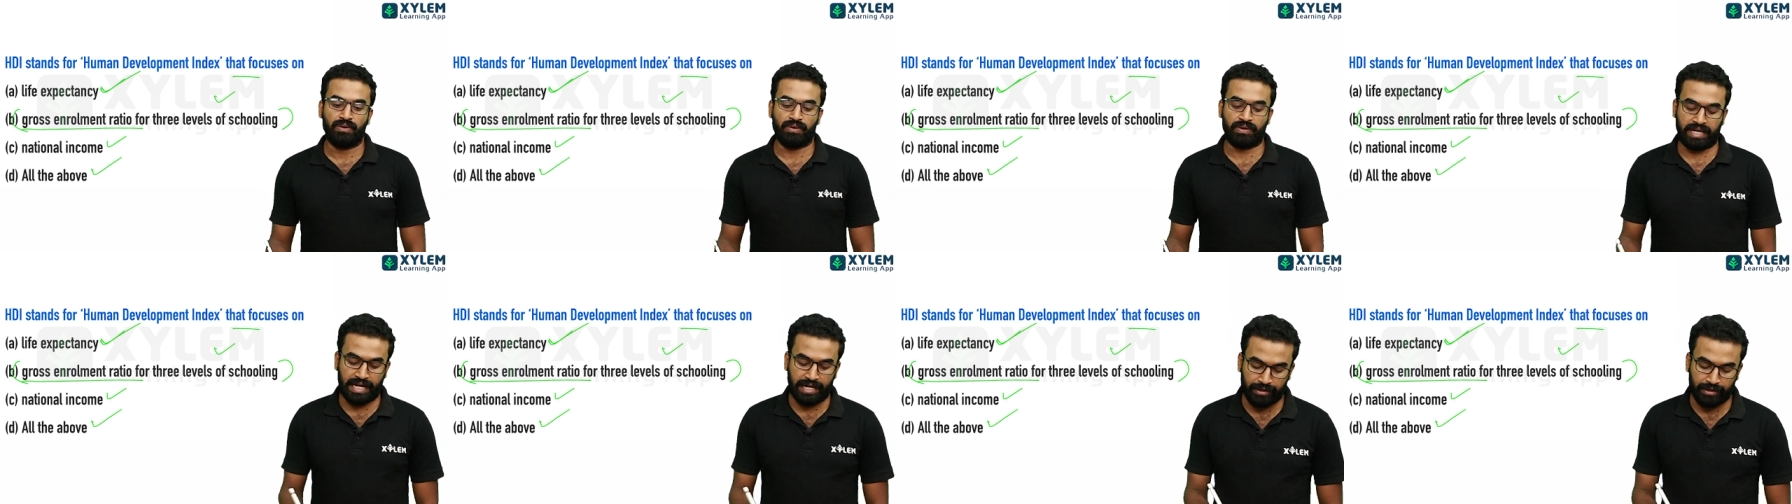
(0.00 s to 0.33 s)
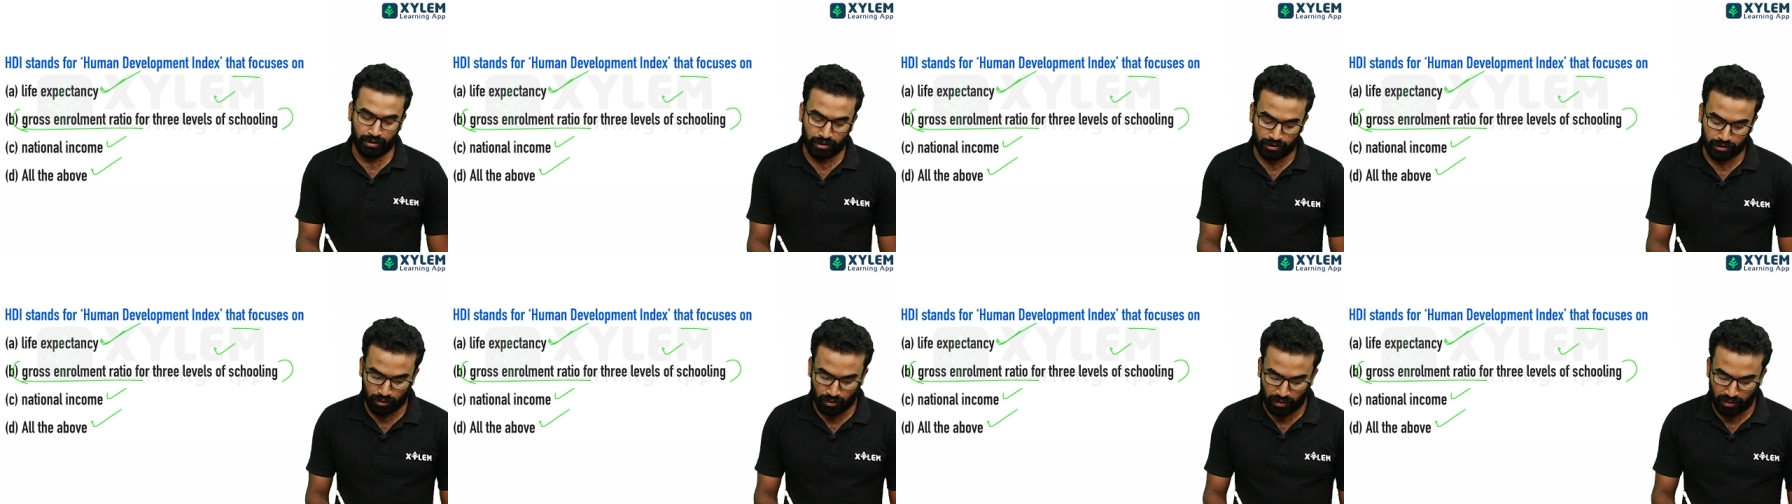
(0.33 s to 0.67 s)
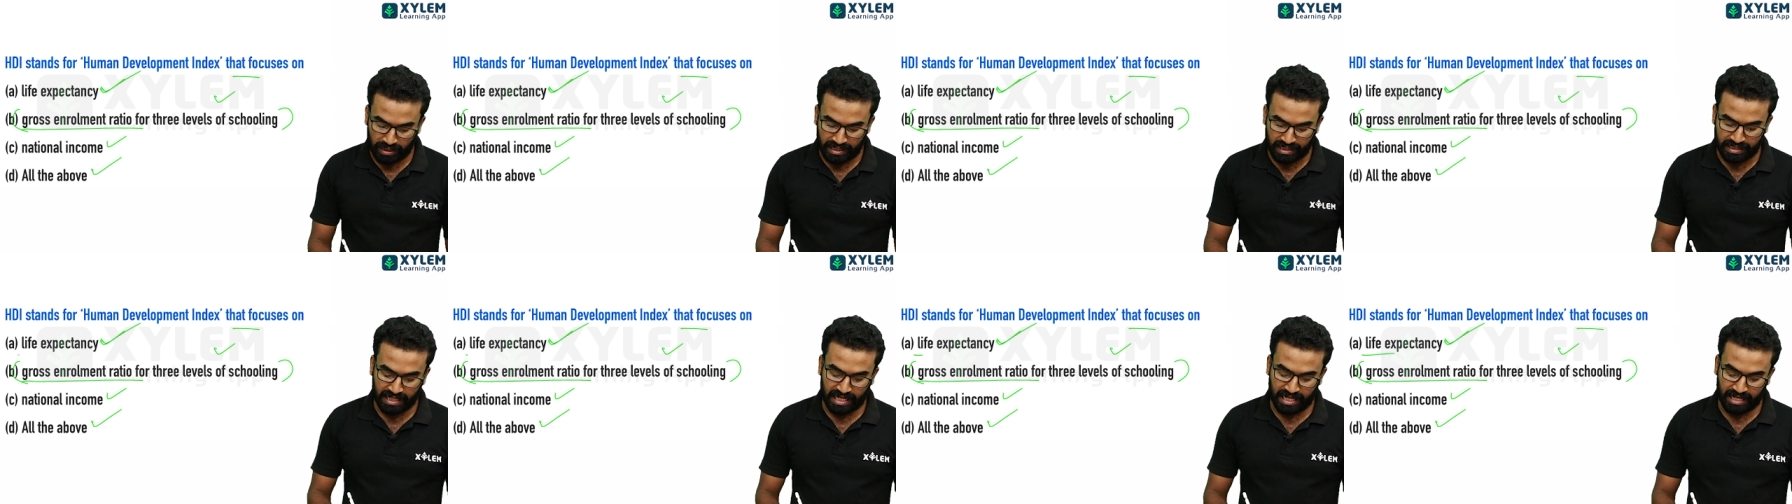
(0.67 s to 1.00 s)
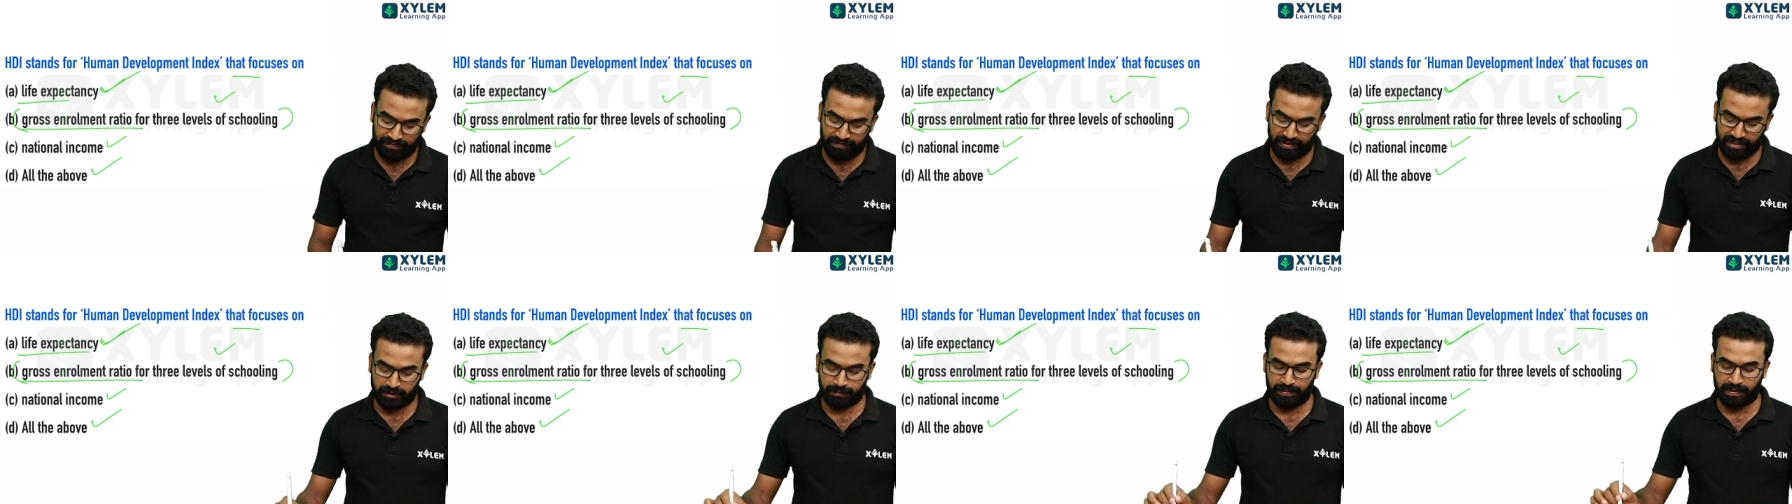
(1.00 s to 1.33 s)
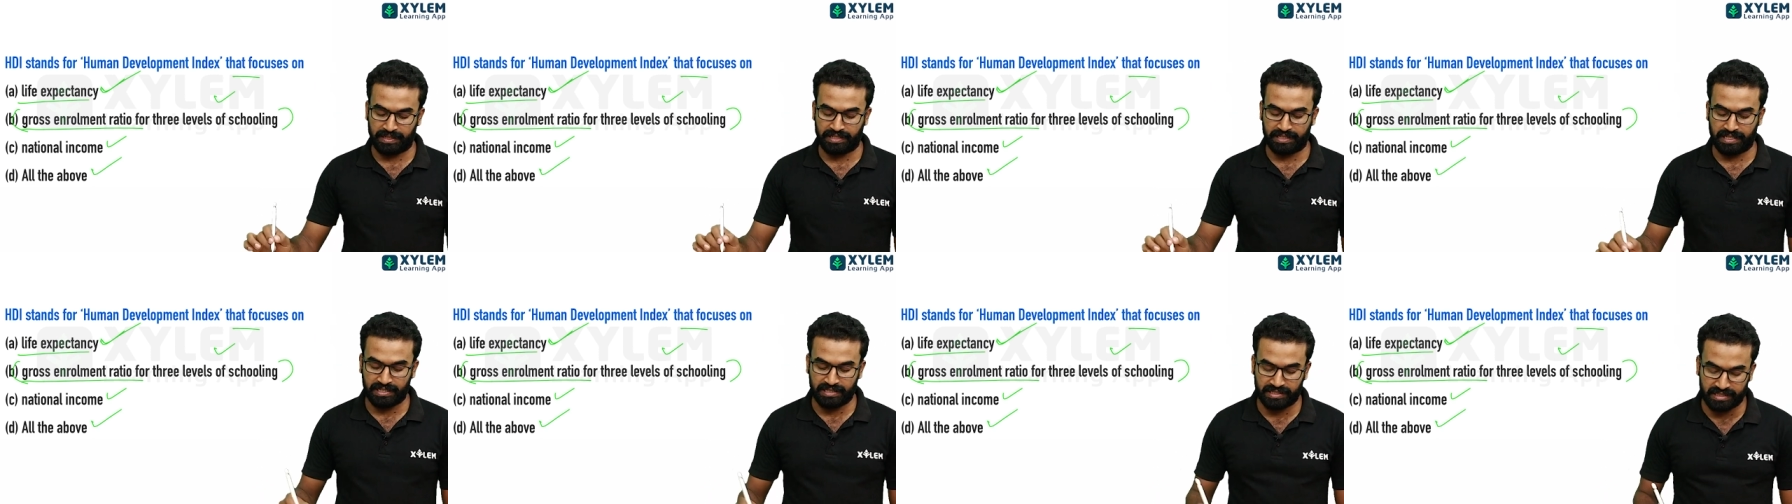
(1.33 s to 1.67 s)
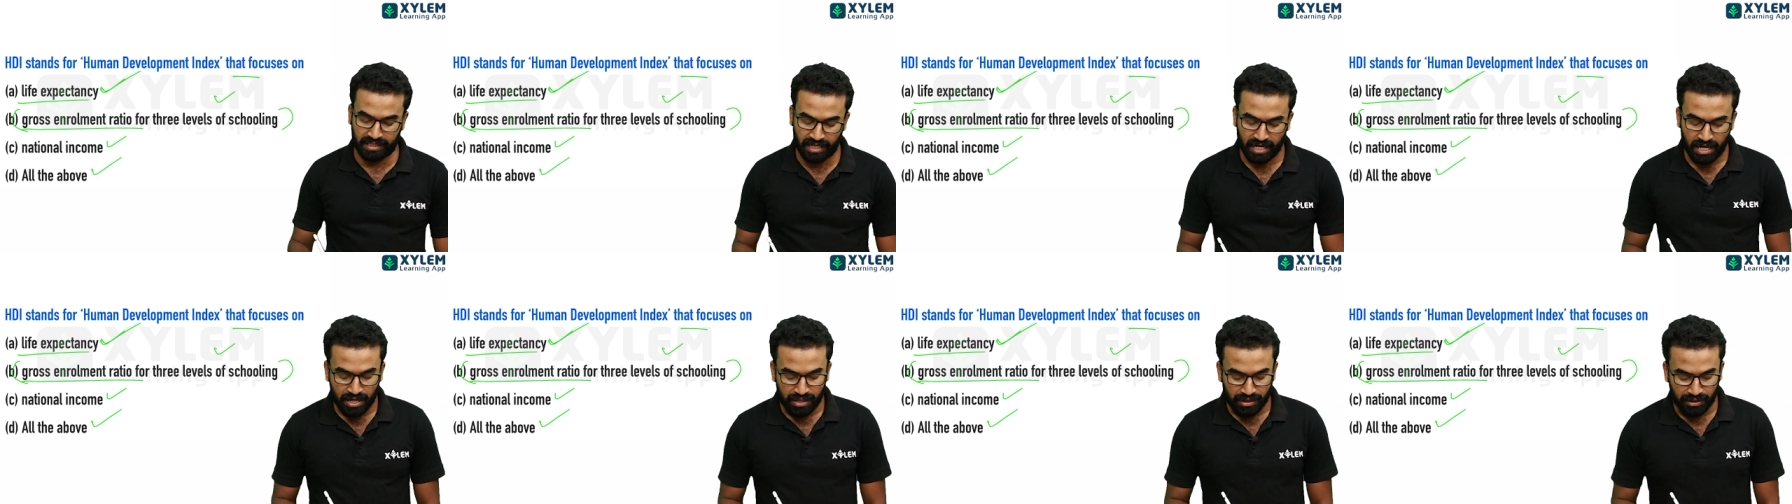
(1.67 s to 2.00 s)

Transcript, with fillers: Okay, not only the life expectancy,